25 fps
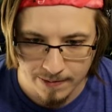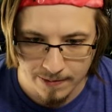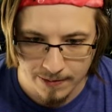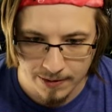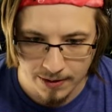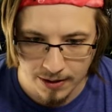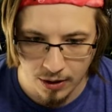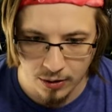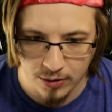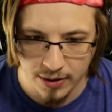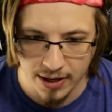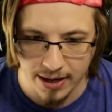
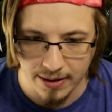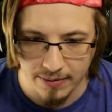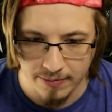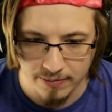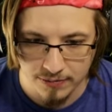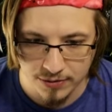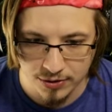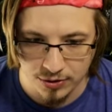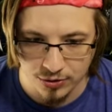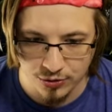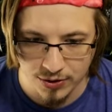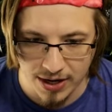Okay,
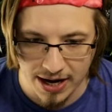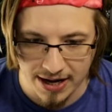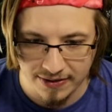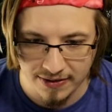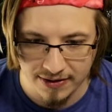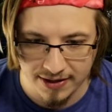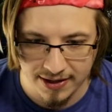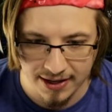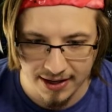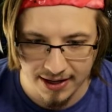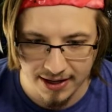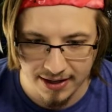so drag the
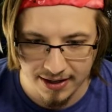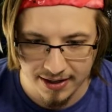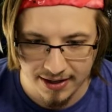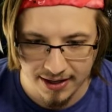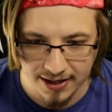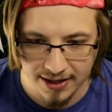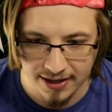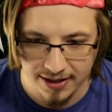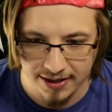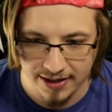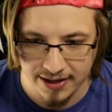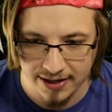king.
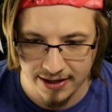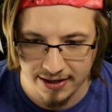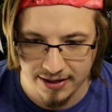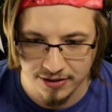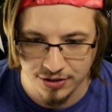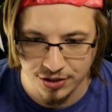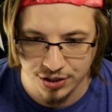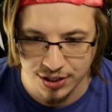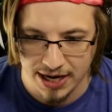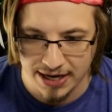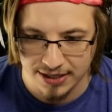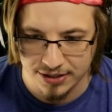King, king,
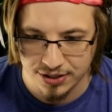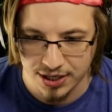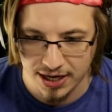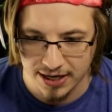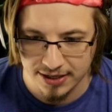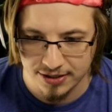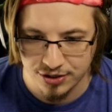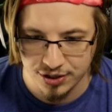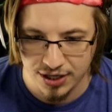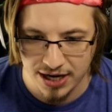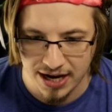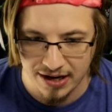jack, jack,
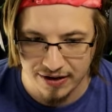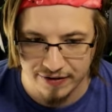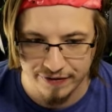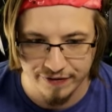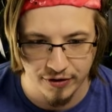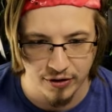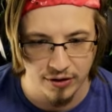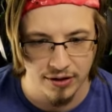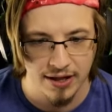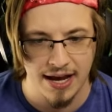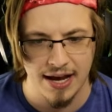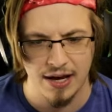jack,
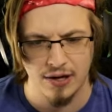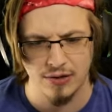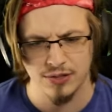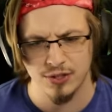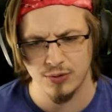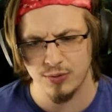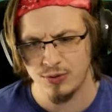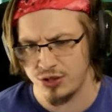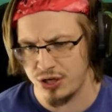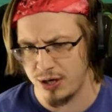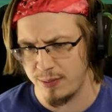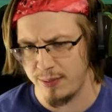full house.
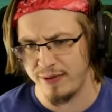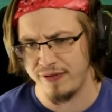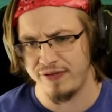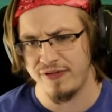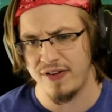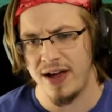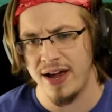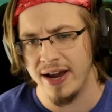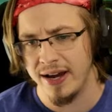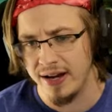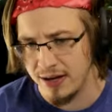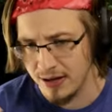Should be
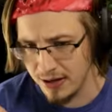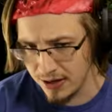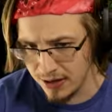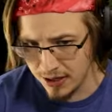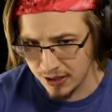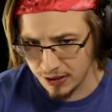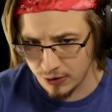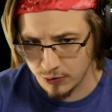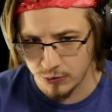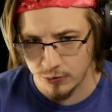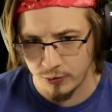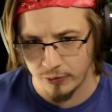fine.
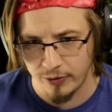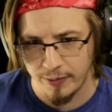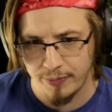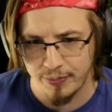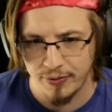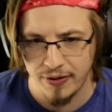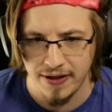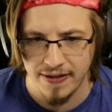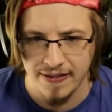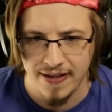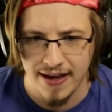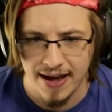We
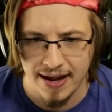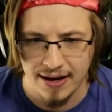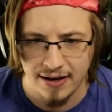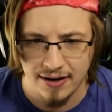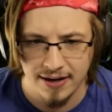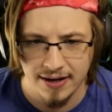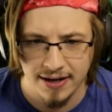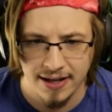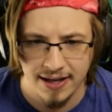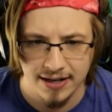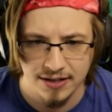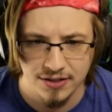replay that
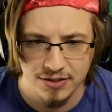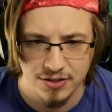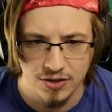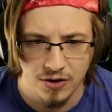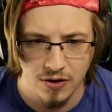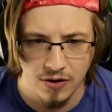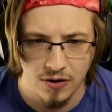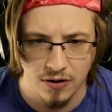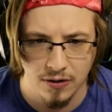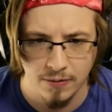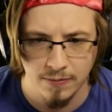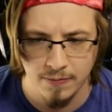enhanced
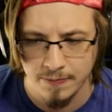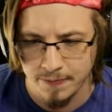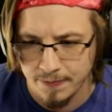card.